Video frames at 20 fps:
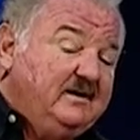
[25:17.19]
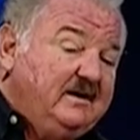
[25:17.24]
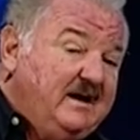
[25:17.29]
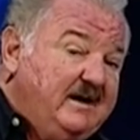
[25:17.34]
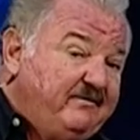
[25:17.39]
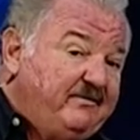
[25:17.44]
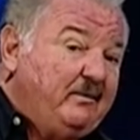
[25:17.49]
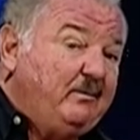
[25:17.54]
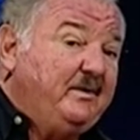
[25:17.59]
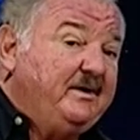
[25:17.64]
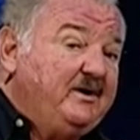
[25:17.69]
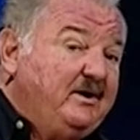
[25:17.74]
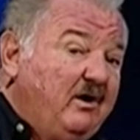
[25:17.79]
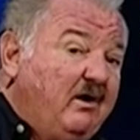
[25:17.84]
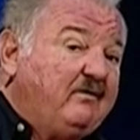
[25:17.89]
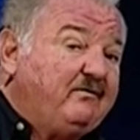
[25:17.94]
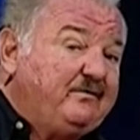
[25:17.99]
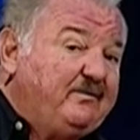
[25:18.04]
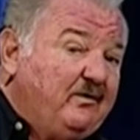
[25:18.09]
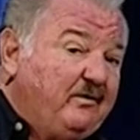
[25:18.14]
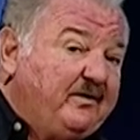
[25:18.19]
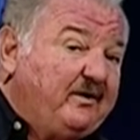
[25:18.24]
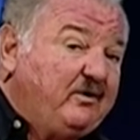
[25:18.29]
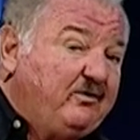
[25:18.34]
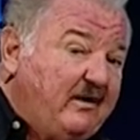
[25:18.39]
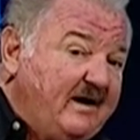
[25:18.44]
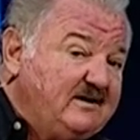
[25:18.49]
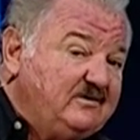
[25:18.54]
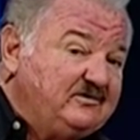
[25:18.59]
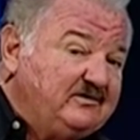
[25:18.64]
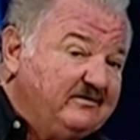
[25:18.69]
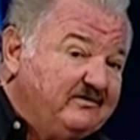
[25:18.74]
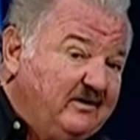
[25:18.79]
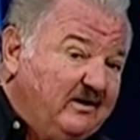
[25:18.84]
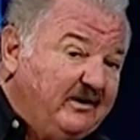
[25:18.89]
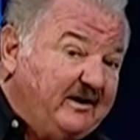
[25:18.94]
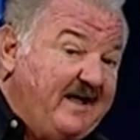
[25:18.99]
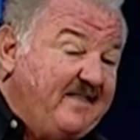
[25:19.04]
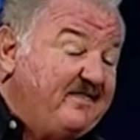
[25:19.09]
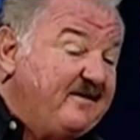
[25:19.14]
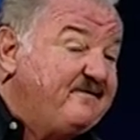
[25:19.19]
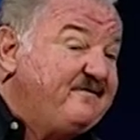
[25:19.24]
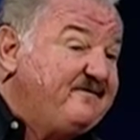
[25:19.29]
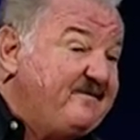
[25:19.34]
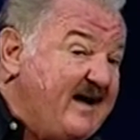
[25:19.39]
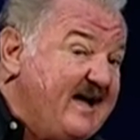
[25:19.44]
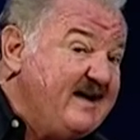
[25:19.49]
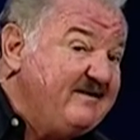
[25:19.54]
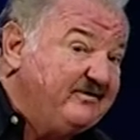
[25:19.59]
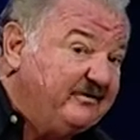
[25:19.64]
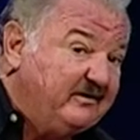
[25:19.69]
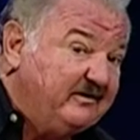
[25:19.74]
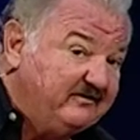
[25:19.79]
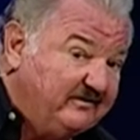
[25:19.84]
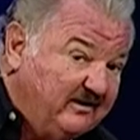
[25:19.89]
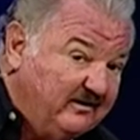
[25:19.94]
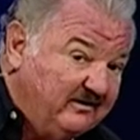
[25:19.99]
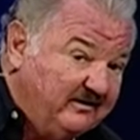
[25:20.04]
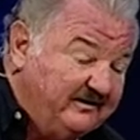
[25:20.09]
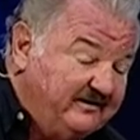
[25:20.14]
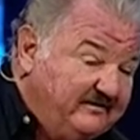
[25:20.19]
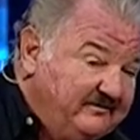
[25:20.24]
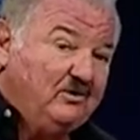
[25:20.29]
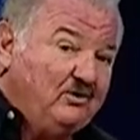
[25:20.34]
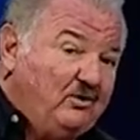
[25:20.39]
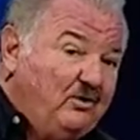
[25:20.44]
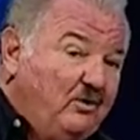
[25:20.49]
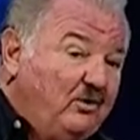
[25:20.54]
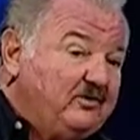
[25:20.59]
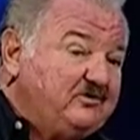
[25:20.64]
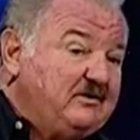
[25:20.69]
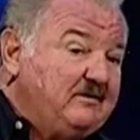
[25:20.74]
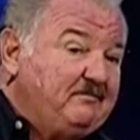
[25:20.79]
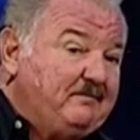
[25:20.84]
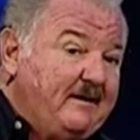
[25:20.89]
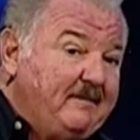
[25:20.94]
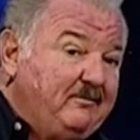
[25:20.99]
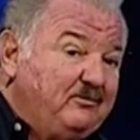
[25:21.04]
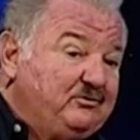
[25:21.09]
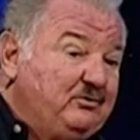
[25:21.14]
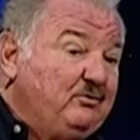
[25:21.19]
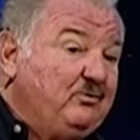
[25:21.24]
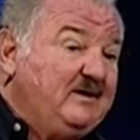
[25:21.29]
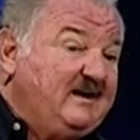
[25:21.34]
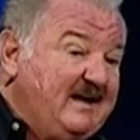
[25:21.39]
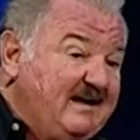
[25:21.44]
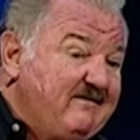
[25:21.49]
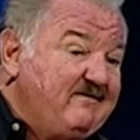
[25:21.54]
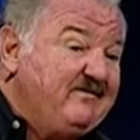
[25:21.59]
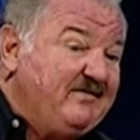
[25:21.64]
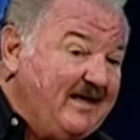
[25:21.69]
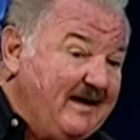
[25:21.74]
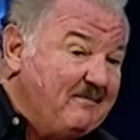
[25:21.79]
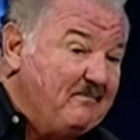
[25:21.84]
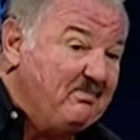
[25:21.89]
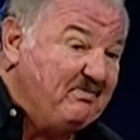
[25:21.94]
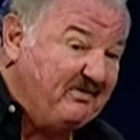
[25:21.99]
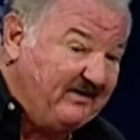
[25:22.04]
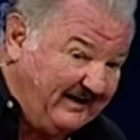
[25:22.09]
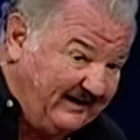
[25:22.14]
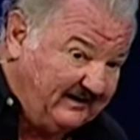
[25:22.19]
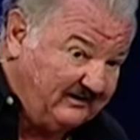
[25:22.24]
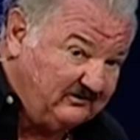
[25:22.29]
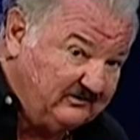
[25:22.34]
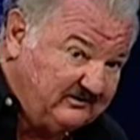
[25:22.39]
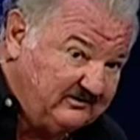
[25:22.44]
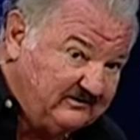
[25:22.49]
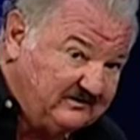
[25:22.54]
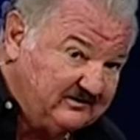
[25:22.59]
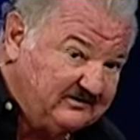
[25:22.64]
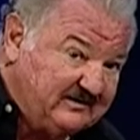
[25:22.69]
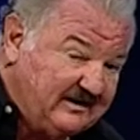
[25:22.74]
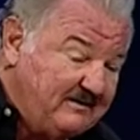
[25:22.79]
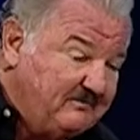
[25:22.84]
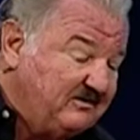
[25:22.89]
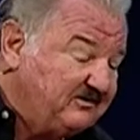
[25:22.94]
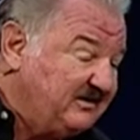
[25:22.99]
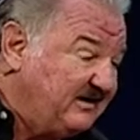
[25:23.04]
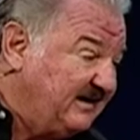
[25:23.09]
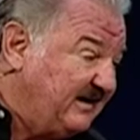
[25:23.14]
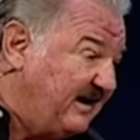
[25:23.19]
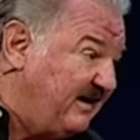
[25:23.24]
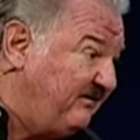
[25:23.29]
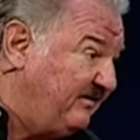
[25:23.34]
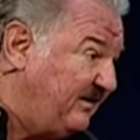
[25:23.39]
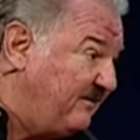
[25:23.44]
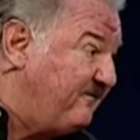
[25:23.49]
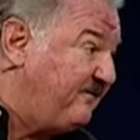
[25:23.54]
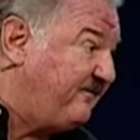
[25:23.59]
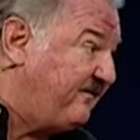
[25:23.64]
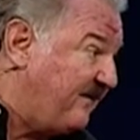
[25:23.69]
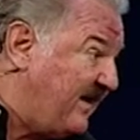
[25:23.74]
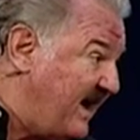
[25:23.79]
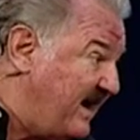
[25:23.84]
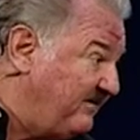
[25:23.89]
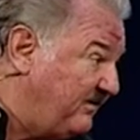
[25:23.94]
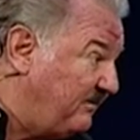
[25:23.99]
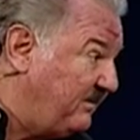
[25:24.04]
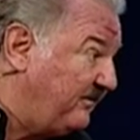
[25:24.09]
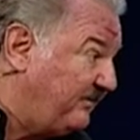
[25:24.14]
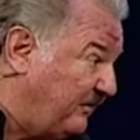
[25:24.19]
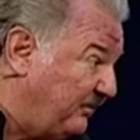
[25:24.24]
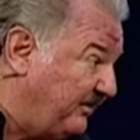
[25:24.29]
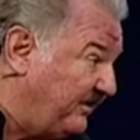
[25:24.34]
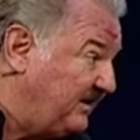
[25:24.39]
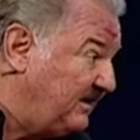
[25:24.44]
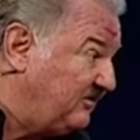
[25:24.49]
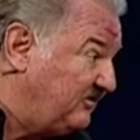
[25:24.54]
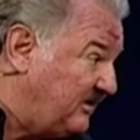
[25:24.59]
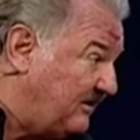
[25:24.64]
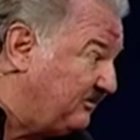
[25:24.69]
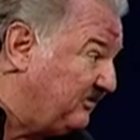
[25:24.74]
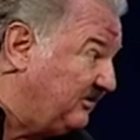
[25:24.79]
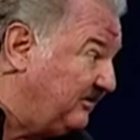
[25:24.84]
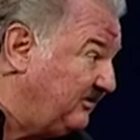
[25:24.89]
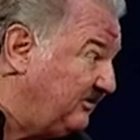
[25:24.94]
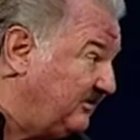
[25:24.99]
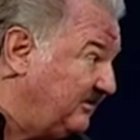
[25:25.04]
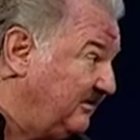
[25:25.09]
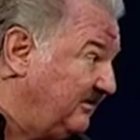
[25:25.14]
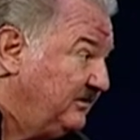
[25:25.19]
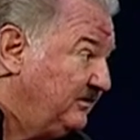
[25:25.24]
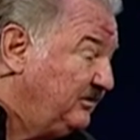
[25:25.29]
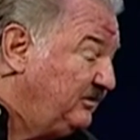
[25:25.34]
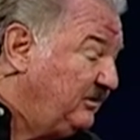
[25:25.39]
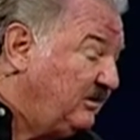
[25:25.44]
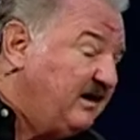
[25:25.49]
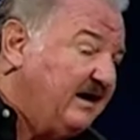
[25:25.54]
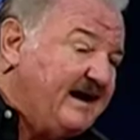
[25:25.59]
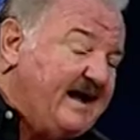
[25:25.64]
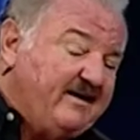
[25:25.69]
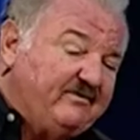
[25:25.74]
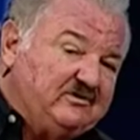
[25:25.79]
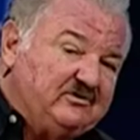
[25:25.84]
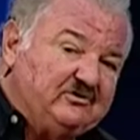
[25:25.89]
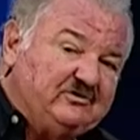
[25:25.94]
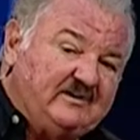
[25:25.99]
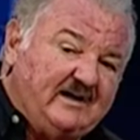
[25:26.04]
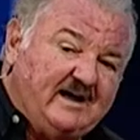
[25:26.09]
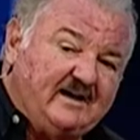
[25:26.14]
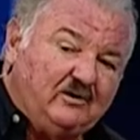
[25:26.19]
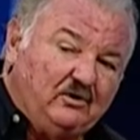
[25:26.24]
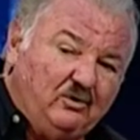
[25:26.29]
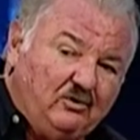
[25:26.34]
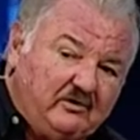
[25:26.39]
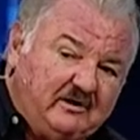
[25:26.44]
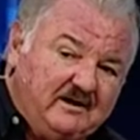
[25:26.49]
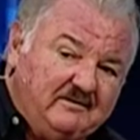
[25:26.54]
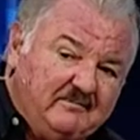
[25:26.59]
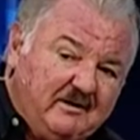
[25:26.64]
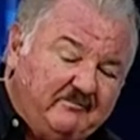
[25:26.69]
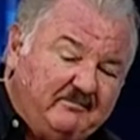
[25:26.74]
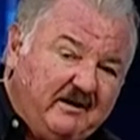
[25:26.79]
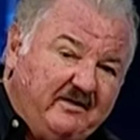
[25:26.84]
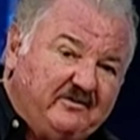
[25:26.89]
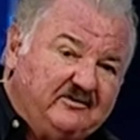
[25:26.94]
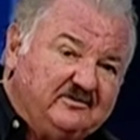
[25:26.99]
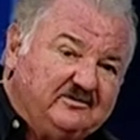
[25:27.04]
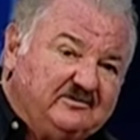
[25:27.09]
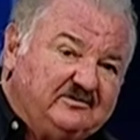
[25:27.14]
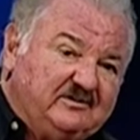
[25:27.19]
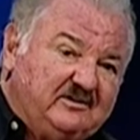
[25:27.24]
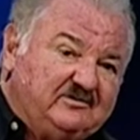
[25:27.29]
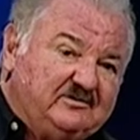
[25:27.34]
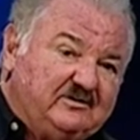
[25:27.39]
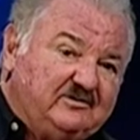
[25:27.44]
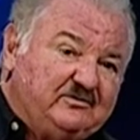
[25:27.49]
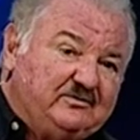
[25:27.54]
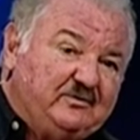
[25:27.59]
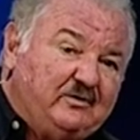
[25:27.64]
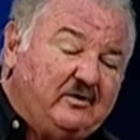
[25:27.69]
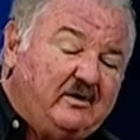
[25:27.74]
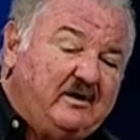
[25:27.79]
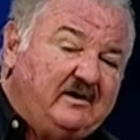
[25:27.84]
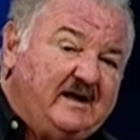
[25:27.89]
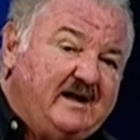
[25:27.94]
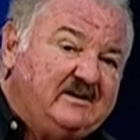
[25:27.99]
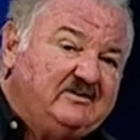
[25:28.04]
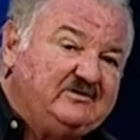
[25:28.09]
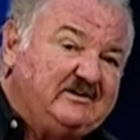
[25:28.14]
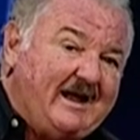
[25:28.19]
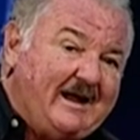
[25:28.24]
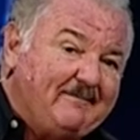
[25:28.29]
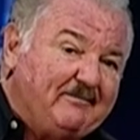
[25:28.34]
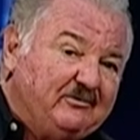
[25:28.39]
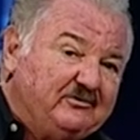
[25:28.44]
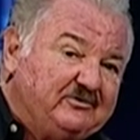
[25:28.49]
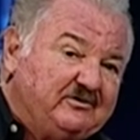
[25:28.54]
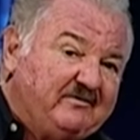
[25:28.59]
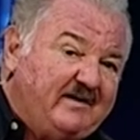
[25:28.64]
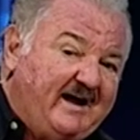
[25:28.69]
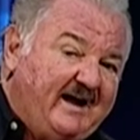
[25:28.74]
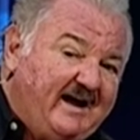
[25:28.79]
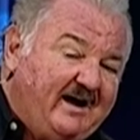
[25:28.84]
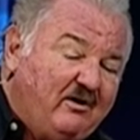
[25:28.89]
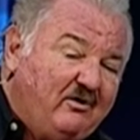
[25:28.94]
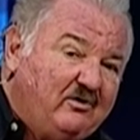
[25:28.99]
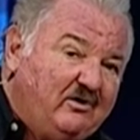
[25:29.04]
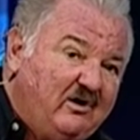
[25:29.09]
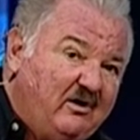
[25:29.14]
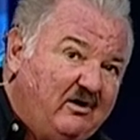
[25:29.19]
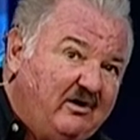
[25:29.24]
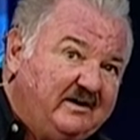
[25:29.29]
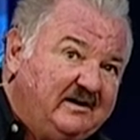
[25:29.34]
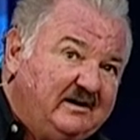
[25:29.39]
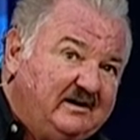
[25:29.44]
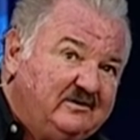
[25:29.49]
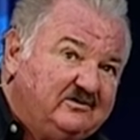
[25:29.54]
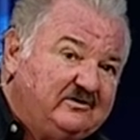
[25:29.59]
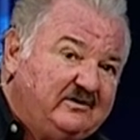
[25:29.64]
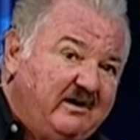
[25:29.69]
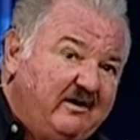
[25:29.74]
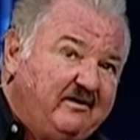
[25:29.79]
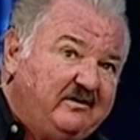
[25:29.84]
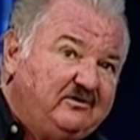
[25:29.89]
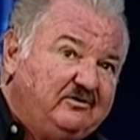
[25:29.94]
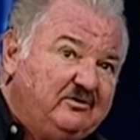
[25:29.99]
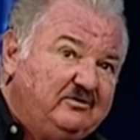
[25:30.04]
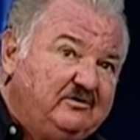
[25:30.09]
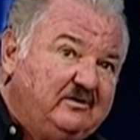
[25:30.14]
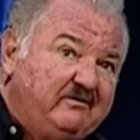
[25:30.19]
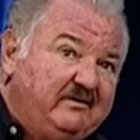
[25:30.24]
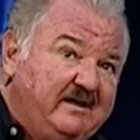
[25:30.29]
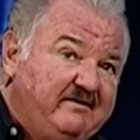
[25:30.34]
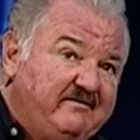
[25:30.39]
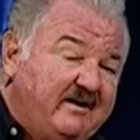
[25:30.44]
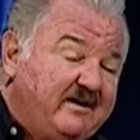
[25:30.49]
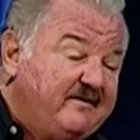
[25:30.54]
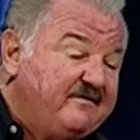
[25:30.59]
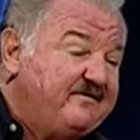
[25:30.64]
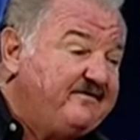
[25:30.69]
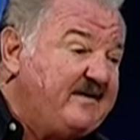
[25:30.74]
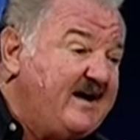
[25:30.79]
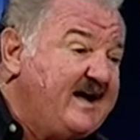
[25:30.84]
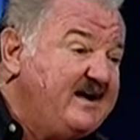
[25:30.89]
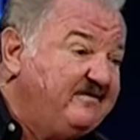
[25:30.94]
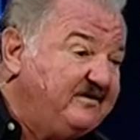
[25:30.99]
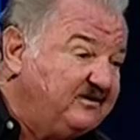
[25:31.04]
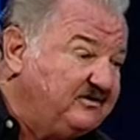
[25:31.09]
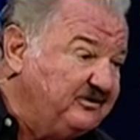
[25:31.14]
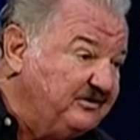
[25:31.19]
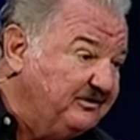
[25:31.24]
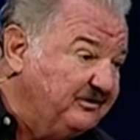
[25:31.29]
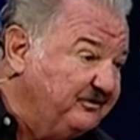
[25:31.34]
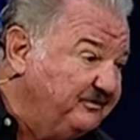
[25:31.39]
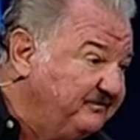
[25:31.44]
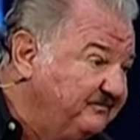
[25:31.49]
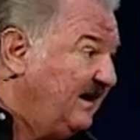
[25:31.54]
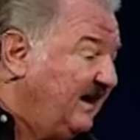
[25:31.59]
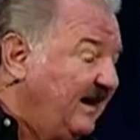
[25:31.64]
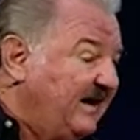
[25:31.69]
If it were not for the grace of God and the favor of God, causing people to give them things, the same as He gave them favor before the Egyptians. You're going to have to start looking, my brothers and sisters, for examples of how God is going to deliver favor to you.